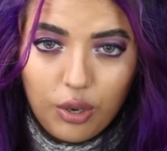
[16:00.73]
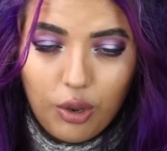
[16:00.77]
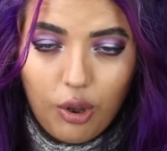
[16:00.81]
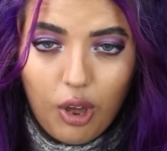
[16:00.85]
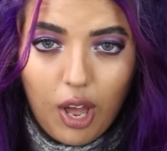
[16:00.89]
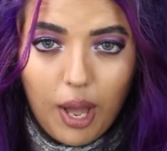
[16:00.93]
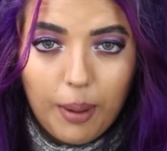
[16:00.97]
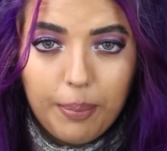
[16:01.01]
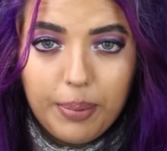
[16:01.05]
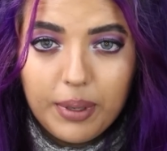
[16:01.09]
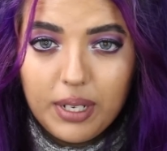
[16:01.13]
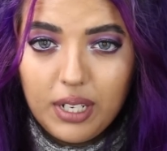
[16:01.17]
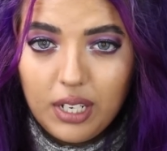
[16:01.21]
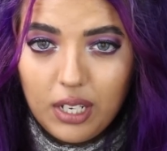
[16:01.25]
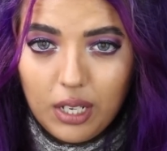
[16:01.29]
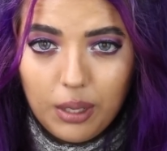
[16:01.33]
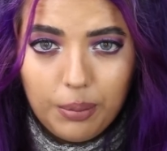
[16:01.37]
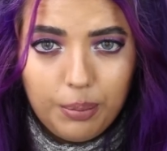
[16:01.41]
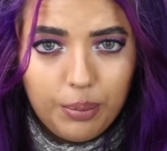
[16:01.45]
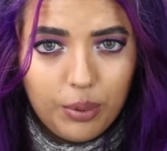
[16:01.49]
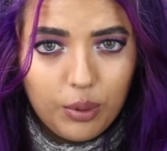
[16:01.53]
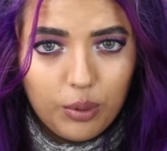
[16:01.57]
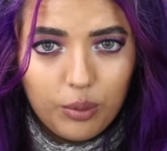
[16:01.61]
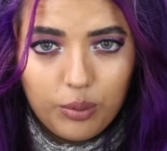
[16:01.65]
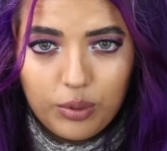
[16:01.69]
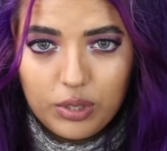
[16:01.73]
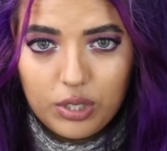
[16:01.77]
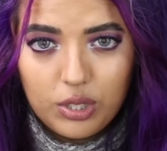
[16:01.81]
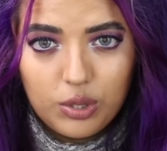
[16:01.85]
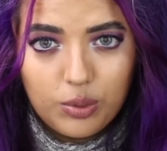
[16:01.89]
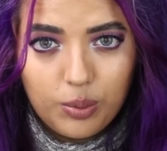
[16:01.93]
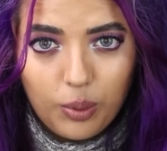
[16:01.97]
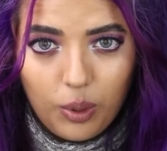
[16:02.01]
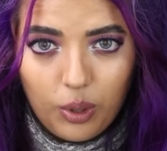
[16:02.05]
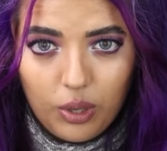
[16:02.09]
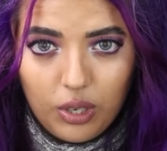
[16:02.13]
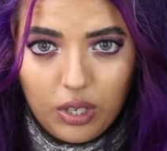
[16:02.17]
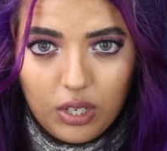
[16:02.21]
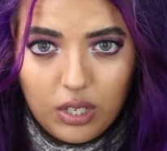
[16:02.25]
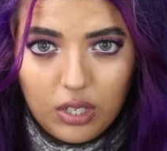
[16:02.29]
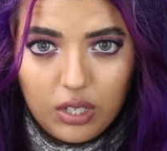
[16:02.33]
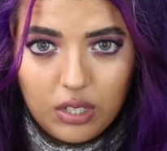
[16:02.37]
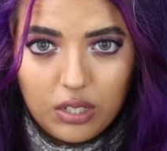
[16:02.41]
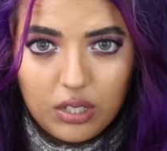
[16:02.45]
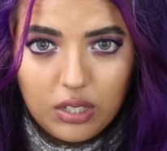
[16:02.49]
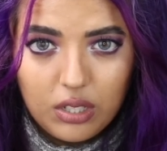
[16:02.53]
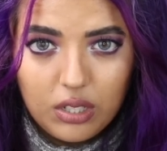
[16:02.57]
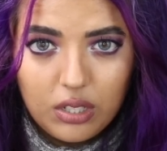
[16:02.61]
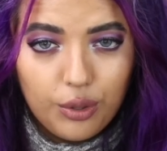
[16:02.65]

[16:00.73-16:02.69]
Her upper lip was swollen.